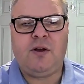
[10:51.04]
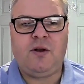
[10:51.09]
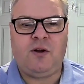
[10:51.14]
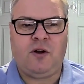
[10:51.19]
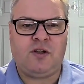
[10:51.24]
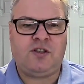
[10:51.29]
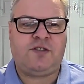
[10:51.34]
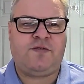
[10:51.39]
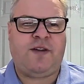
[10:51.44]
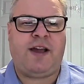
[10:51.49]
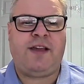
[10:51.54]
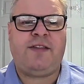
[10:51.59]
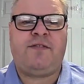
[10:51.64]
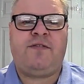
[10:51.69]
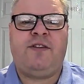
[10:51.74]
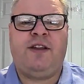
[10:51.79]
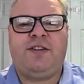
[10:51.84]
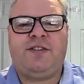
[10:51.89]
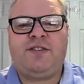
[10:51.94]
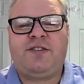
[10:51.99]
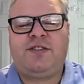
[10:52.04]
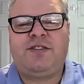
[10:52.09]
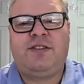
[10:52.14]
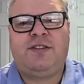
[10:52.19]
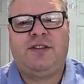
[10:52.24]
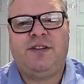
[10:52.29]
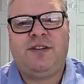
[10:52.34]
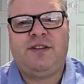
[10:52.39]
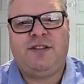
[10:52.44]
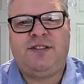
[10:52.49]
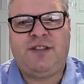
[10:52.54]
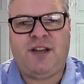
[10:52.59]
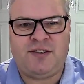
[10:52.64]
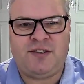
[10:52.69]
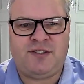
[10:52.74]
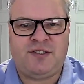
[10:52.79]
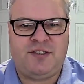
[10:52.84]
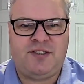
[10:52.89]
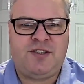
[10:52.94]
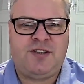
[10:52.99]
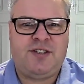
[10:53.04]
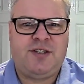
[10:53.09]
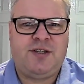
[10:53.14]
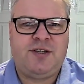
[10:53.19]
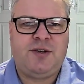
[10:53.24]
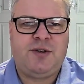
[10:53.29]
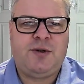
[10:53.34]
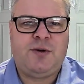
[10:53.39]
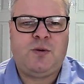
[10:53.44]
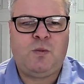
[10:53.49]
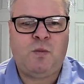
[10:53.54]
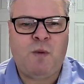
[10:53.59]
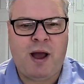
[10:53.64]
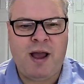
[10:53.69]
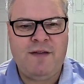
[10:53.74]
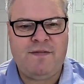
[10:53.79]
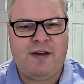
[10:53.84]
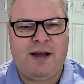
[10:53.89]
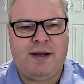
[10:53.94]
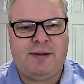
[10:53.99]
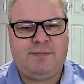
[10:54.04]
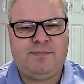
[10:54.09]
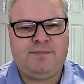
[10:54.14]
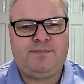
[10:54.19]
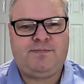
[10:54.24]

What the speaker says: God's faithfulness doesn't waver.